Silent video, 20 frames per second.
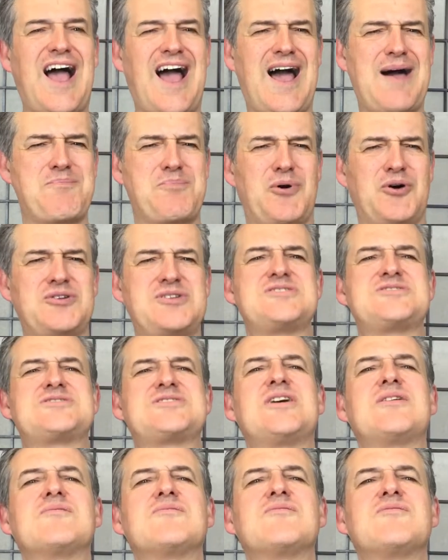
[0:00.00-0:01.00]
Our bodies
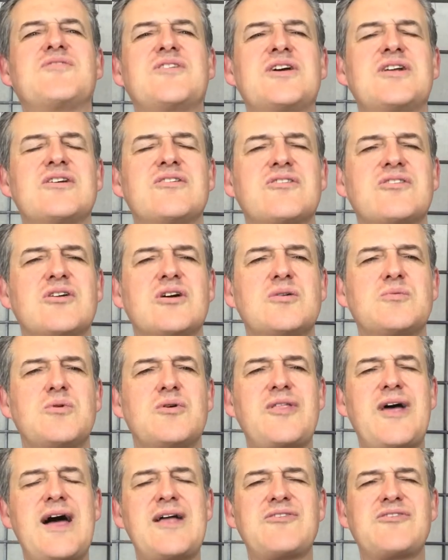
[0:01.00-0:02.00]
don't feel as good.
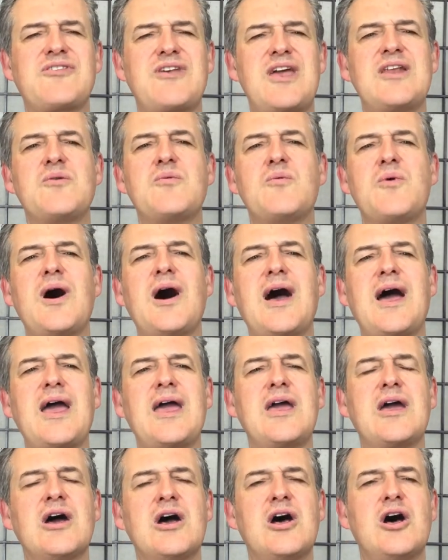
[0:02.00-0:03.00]
Well, that's in a
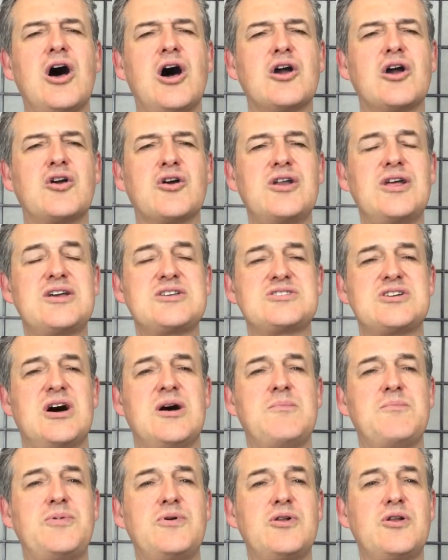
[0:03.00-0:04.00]
way a good
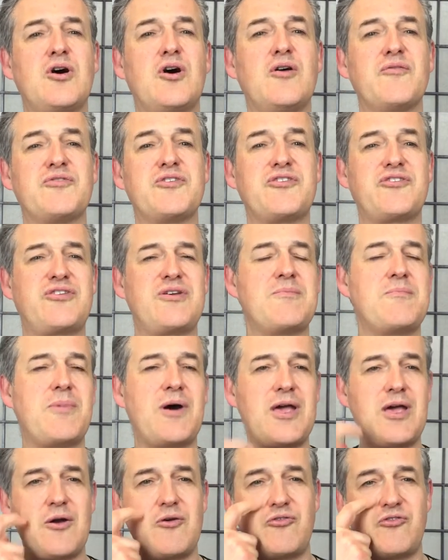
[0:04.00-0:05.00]
example of the
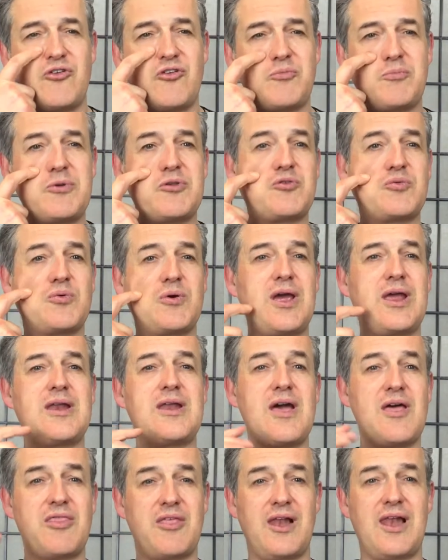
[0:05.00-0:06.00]
symbiosis
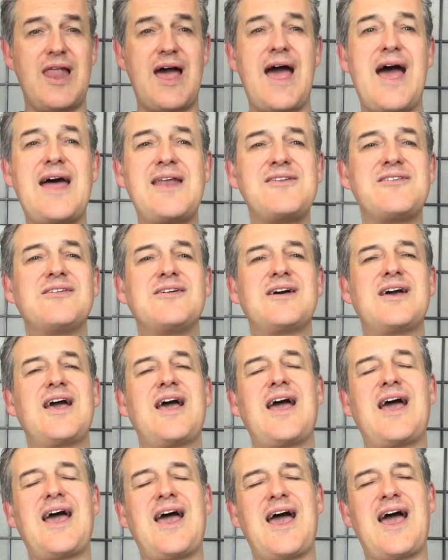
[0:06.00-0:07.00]
between the land
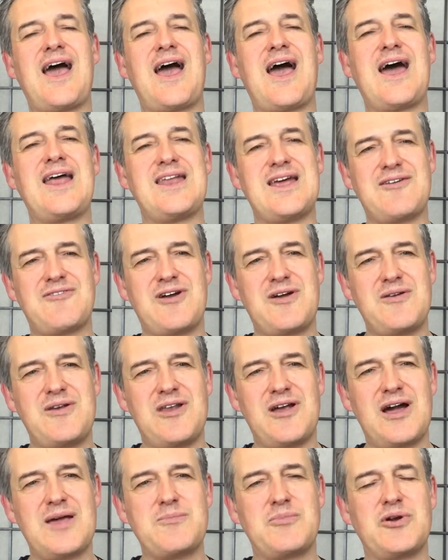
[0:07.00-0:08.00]
and our
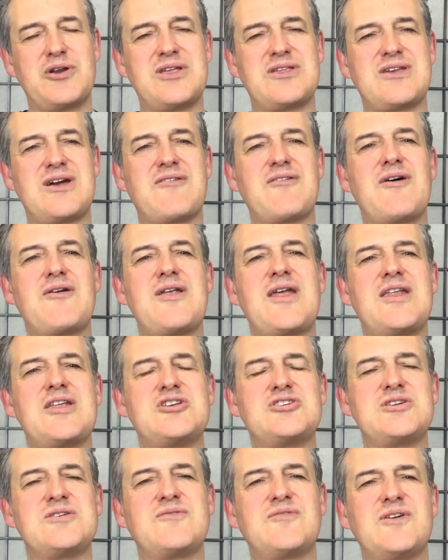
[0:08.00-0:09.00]
own light bodies, our own
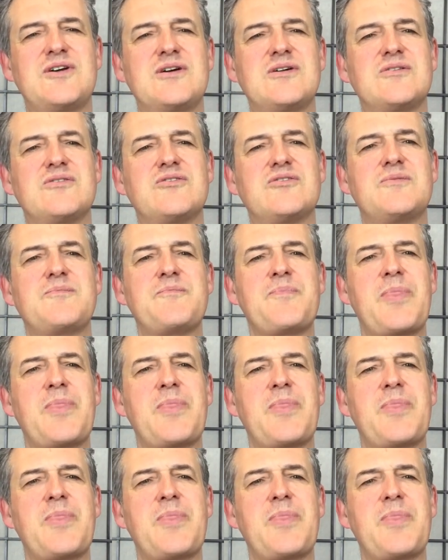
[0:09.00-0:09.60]
energy fields.